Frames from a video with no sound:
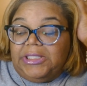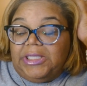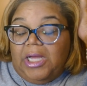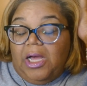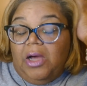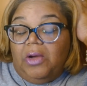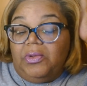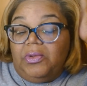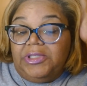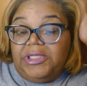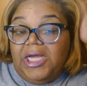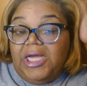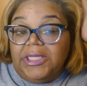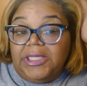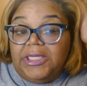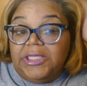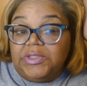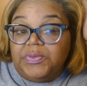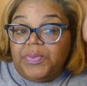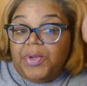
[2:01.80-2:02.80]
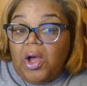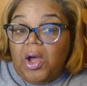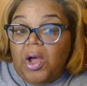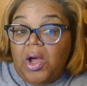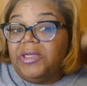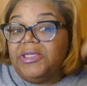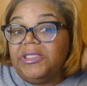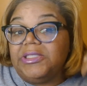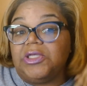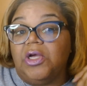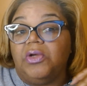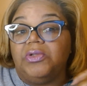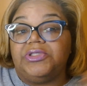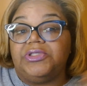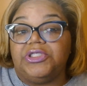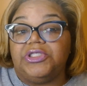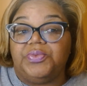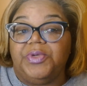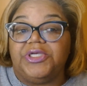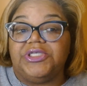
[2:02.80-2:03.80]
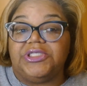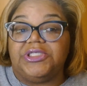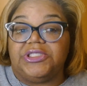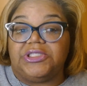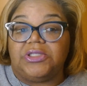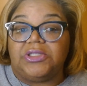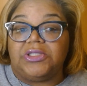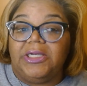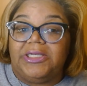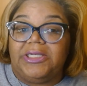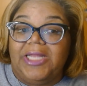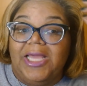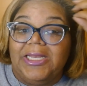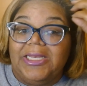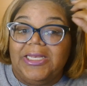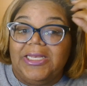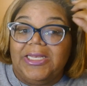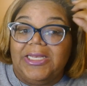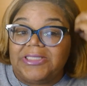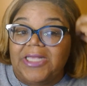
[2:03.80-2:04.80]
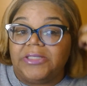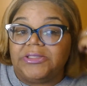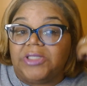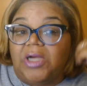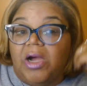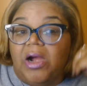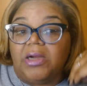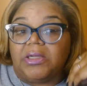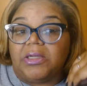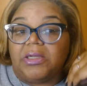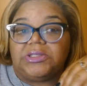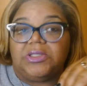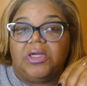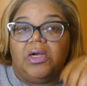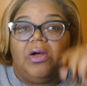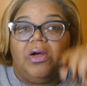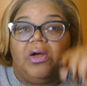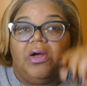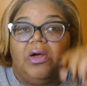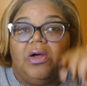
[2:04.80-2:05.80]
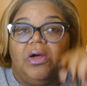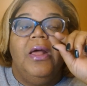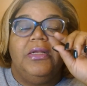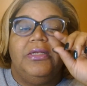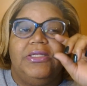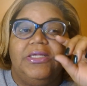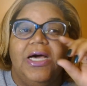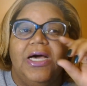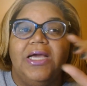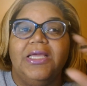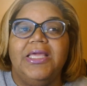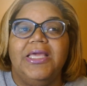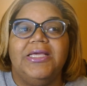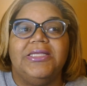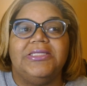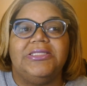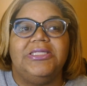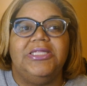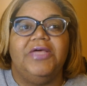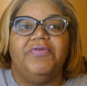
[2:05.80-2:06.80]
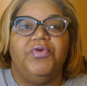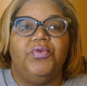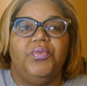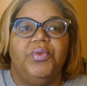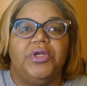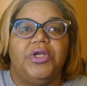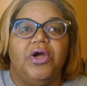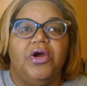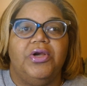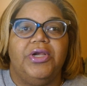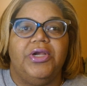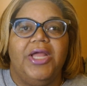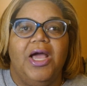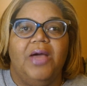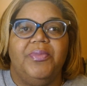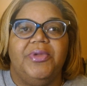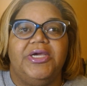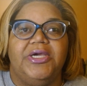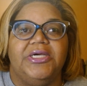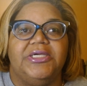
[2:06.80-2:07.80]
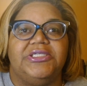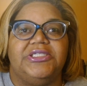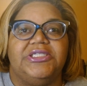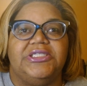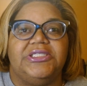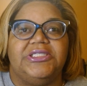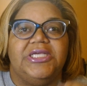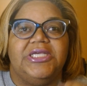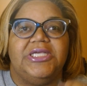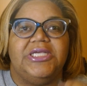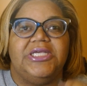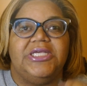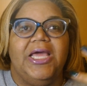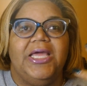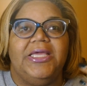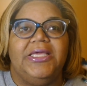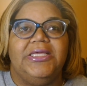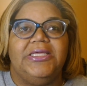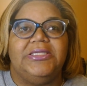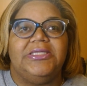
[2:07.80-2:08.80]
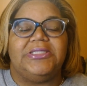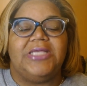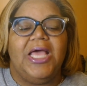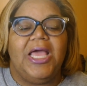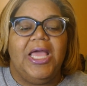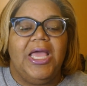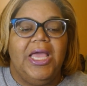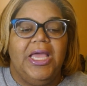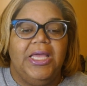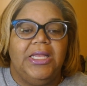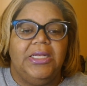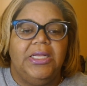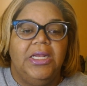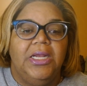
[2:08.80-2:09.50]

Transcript: Now, Uncle Dougie is where all this whole situation started, down at his house in Arkansas. Dougie is living with her now because she said that he's had,